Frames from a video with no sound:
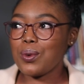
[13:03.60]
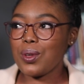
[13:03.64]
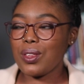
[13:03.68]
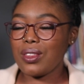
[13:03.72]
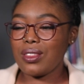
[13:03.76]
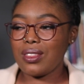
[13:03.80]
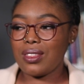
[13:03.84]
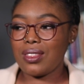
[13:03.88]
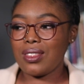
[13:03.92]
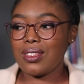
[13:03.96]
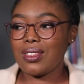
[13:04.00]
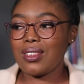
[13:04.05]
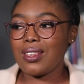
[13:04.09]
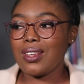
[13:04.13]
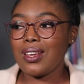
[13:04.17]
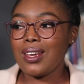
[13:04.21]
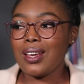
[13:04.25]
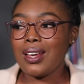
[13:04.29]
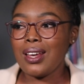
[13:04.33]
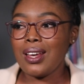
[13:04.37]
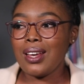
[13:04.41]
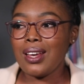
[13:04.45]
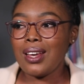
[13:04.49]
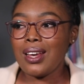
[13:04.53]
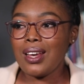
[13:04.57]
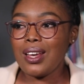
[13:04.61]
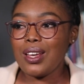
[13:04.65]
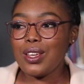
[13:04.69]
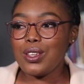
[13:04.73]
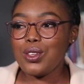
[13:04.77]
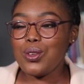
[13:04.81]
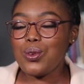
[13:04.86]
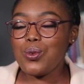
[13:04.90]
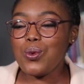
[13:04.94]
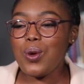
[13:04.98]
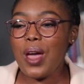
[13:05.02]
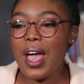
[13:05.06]
with
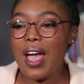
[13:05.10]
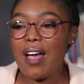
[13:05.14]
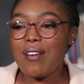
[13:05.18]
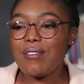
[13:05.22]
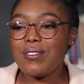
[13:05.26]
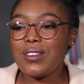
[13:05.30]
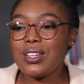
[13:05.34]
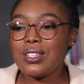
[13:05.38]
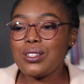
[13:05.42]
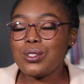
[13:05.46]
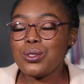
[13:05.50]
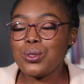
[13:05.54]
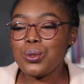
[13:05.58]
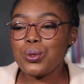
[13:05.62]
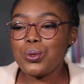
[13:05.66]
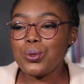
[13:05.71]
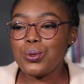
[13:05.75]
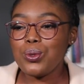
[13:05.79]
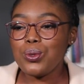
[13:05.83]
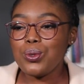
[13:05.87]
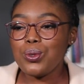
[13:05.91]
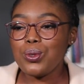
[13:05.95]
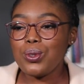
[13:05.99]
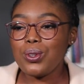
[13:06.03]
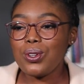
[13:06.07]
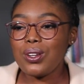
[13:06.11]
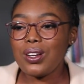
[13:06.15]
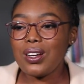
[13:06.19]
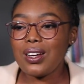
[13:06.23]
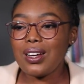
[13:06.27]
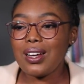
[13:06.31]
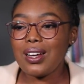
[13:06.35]
you having to